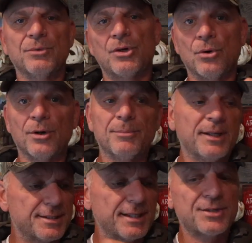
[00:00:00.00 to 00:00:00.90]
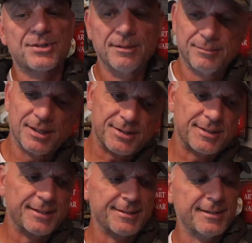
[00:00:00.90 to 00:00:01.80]
record me to test
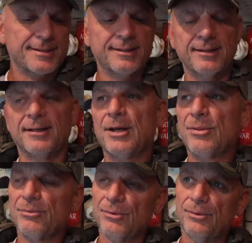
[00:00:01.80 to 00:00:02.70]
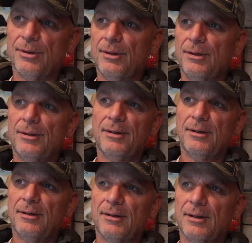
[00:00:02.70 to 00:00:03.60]
it, and I threw,
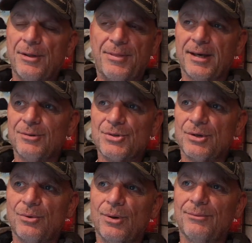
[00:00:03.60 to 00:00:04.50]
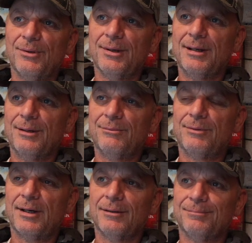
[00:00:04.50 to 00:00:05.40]
I think it was the equivalent of,
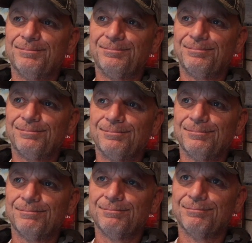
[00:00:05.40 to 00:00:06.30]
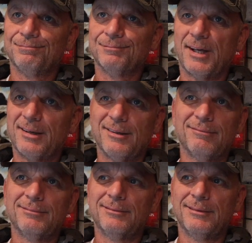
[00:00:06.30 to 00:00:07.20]
I don't
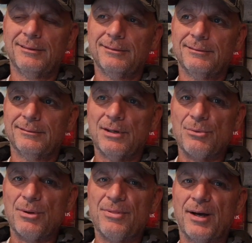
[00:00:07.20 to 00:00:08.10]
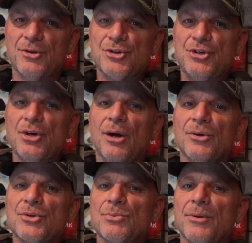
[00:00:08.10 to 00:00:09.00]
know,
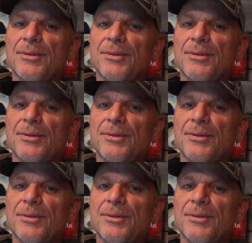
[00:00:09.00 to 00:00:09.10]
$3,000 worth